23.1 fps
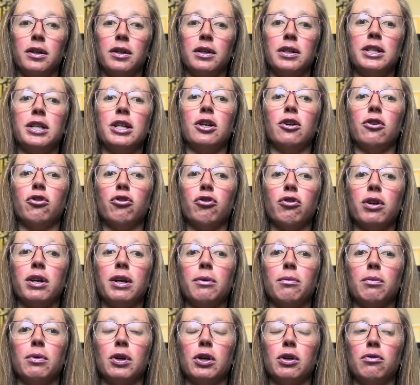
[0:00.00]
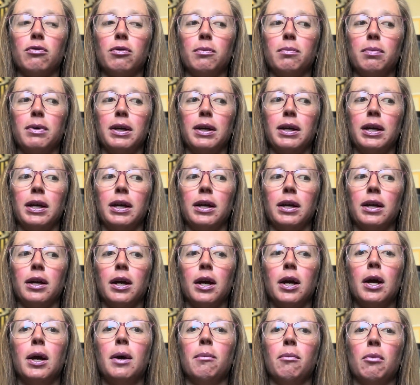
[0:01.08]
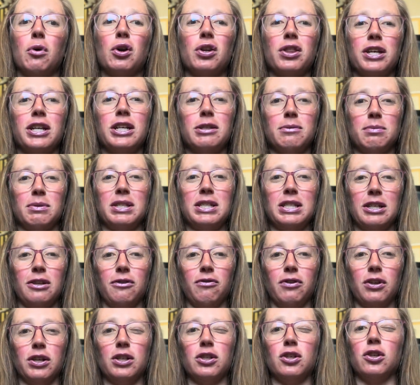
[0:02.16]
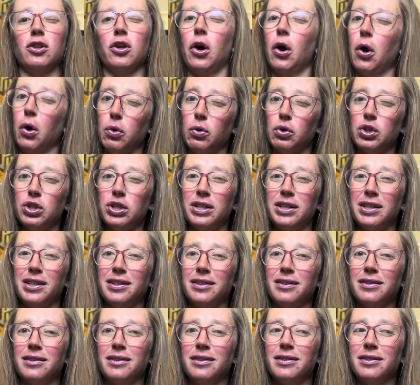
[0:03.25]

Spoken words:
Tier 3 words would be more things specific to the ocean,